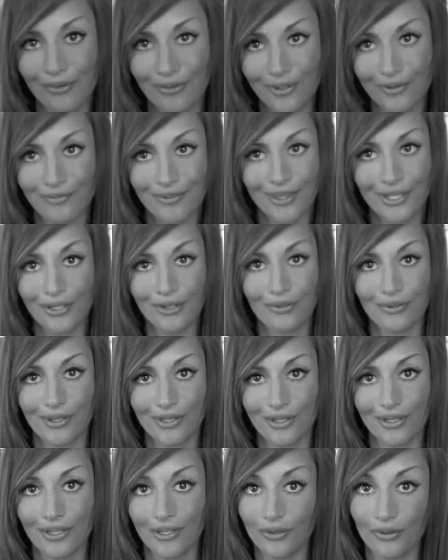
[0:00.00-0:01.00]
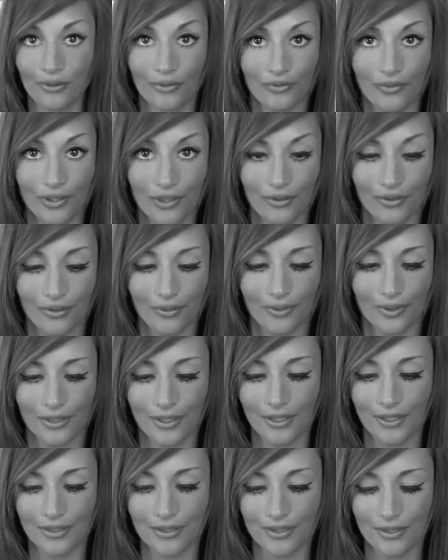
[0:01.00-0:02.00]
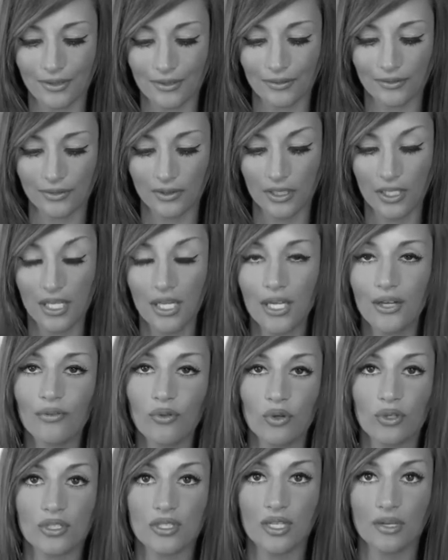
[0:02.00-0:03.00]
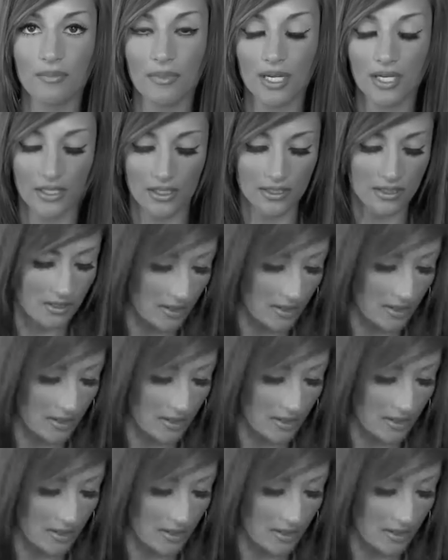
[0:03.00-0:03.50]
don't even think you can cut your own finger with it. So of course I'm not going to